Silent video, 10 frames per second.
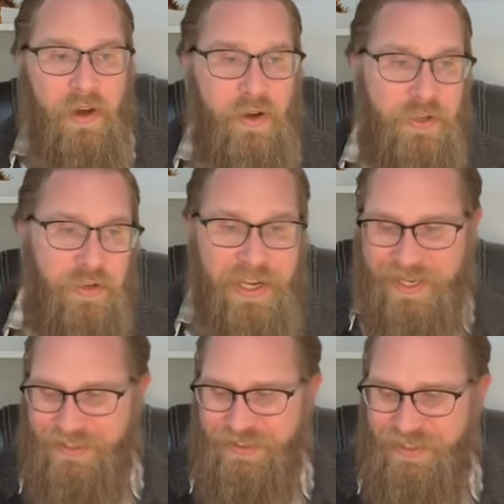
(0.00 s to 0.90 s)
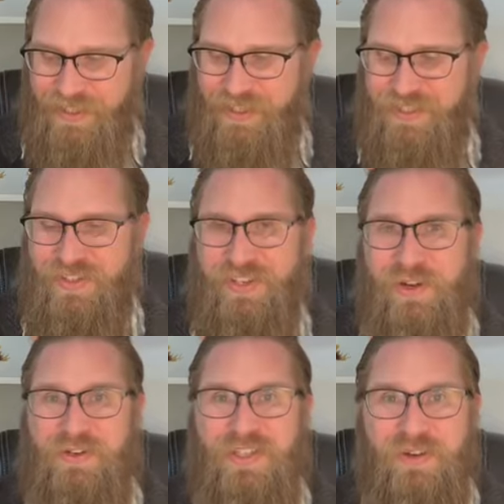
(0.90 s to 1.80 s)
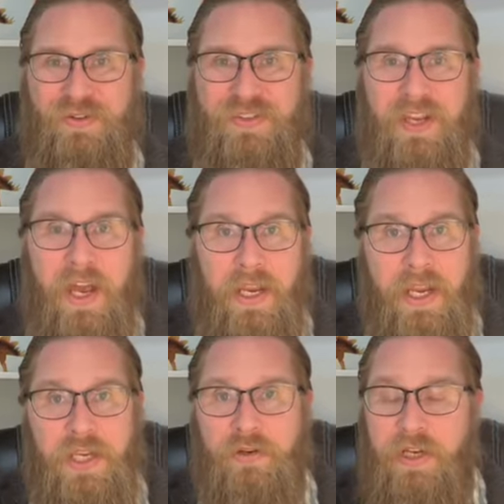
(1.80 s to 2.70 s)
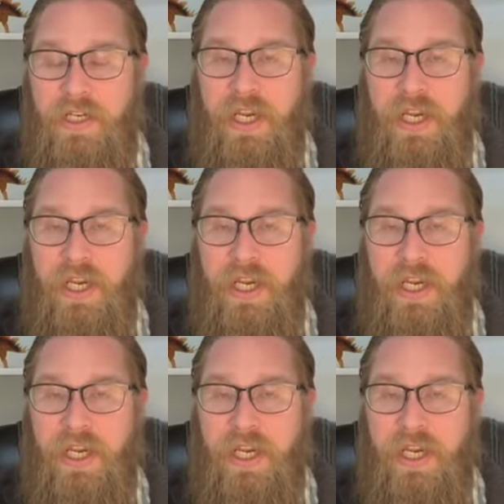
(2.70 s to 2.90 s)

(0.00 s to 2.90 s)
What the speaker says: all your cancellations and no-shows. Again, your